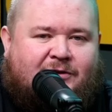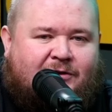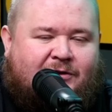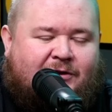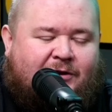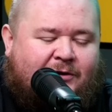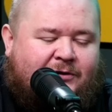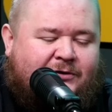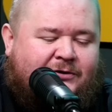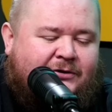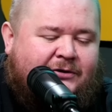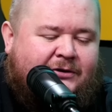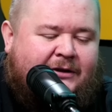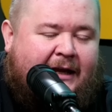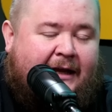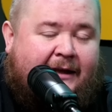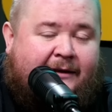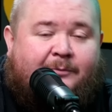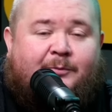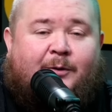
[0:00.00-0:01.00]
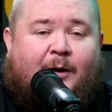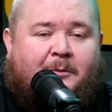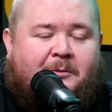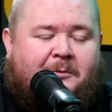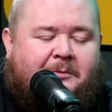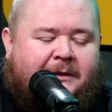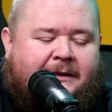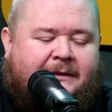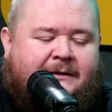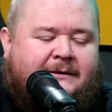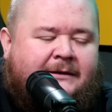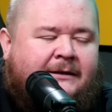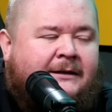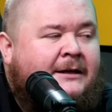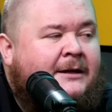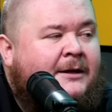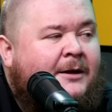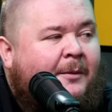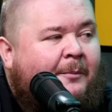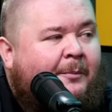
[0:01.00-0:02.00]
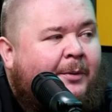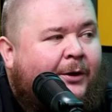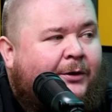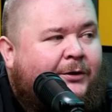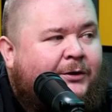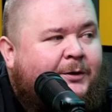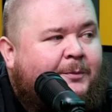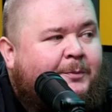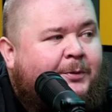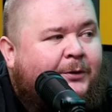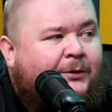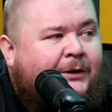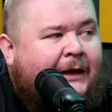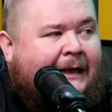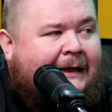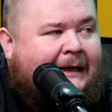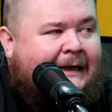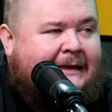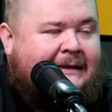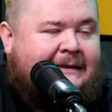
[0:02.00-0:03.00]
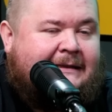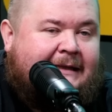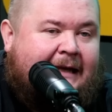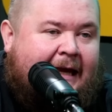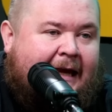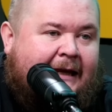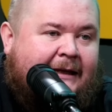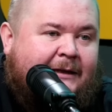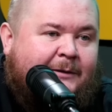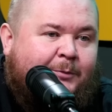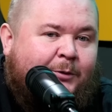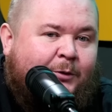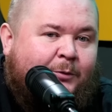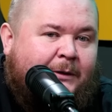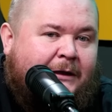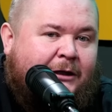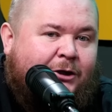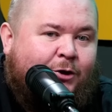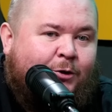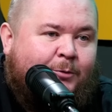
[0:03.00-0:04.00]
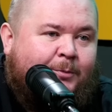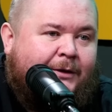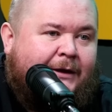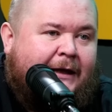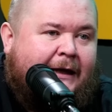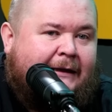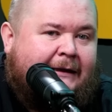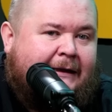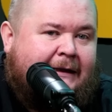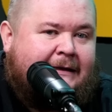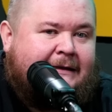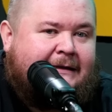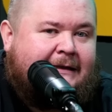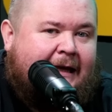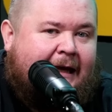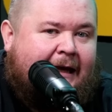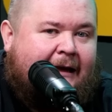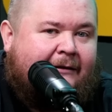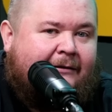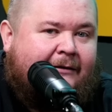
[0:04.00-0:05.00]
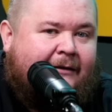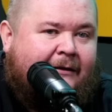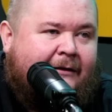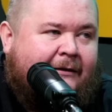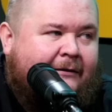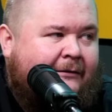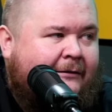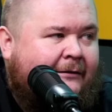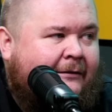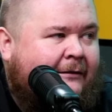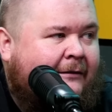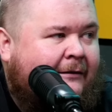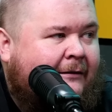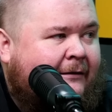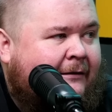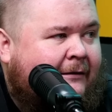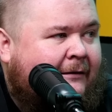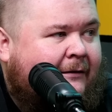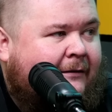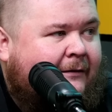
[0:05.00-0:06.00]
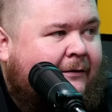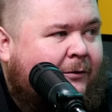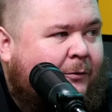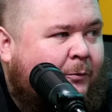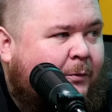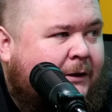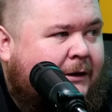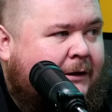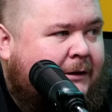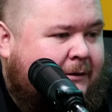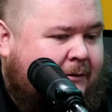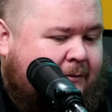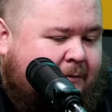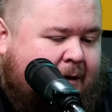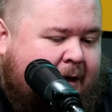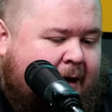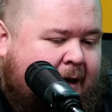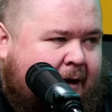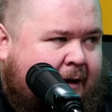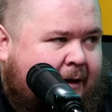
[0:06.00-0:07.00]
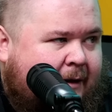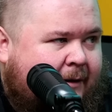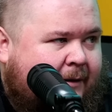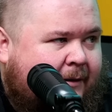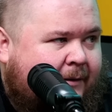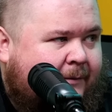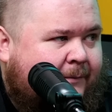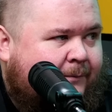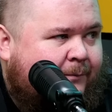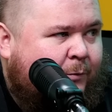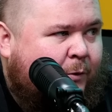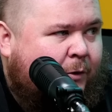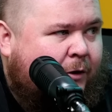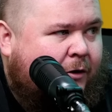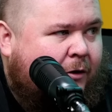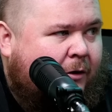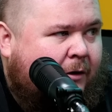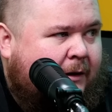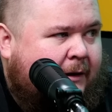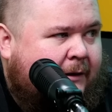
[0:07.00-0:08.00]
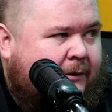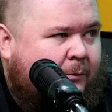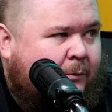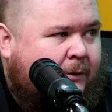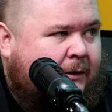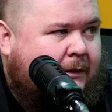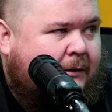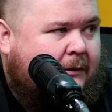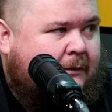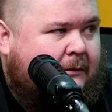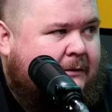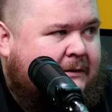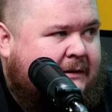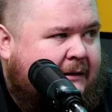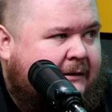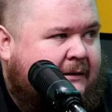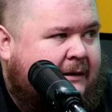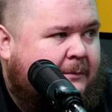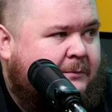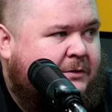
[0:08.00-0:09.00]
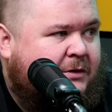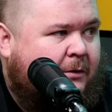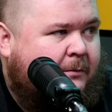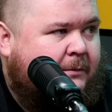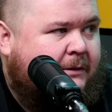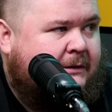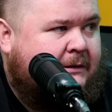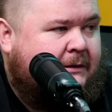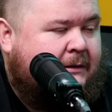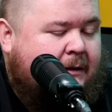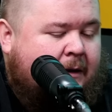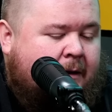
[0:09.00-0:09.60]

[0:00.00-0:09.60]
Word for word: disgusting and probably is, but you put that inside. You put a wee cube of that inside the the wee uh what do you call that? The wee it's the like dumpling? dim sum is it?